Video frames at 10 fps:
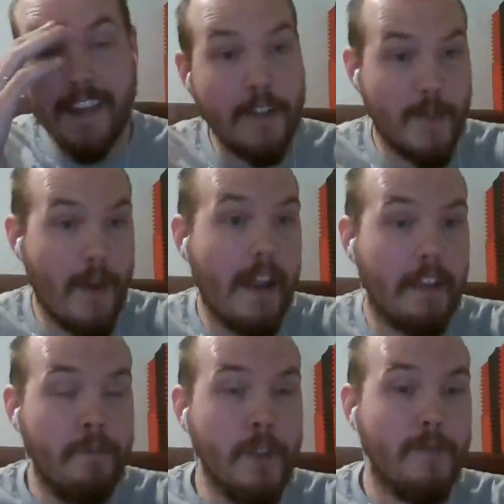I guess you're
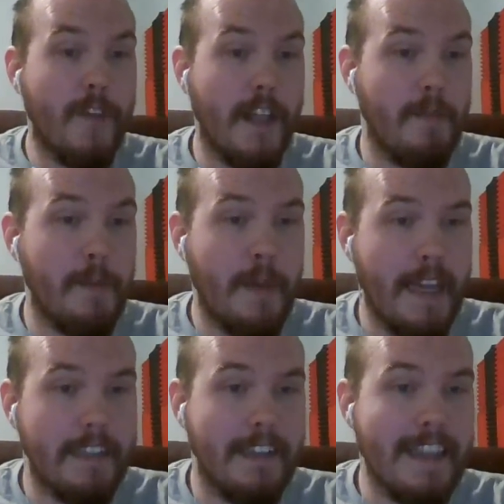right. Confusion followed by
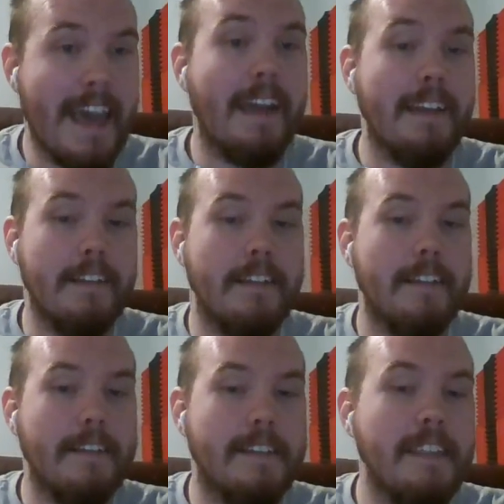pain. That
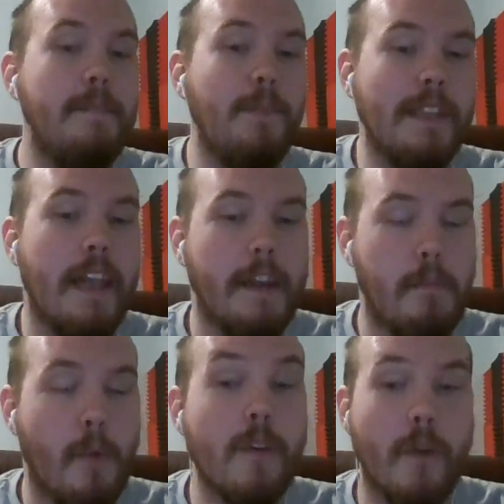seemed like
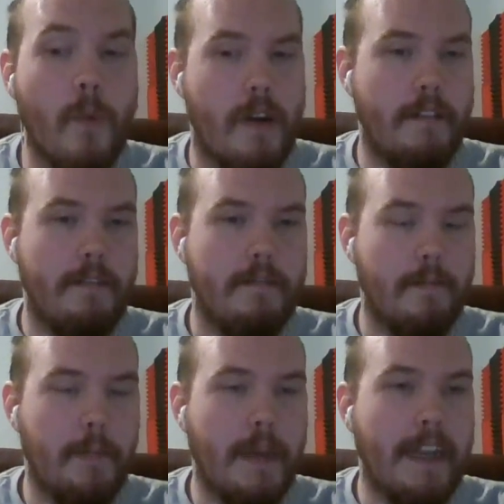more the one.
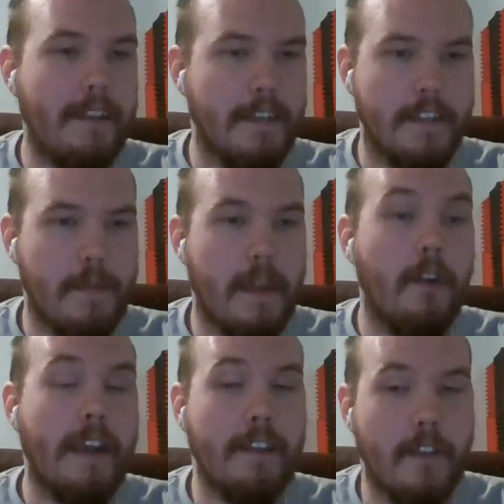But I guess it doesn't matter.
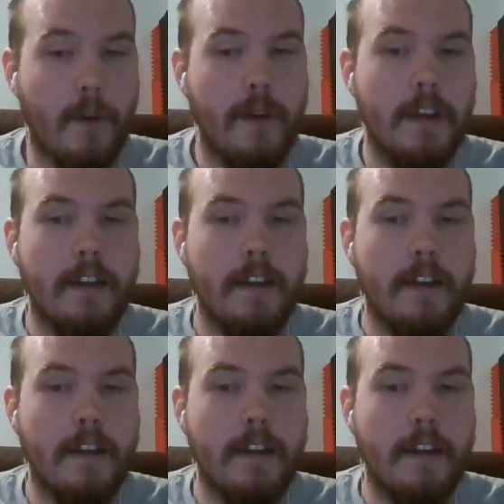Okay, so